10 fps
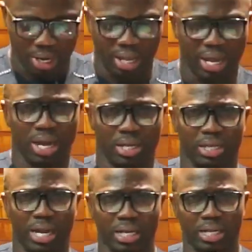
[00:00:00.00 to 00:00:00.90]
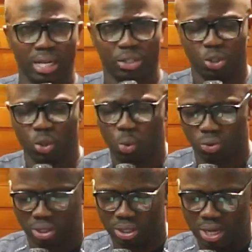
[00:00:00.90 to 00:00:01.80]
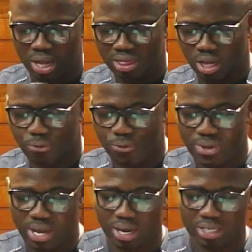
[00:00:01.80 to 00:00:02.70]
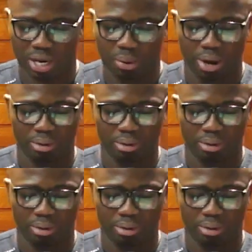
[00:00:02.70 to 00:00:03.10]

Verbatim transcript: it, it, it shows that fear is around.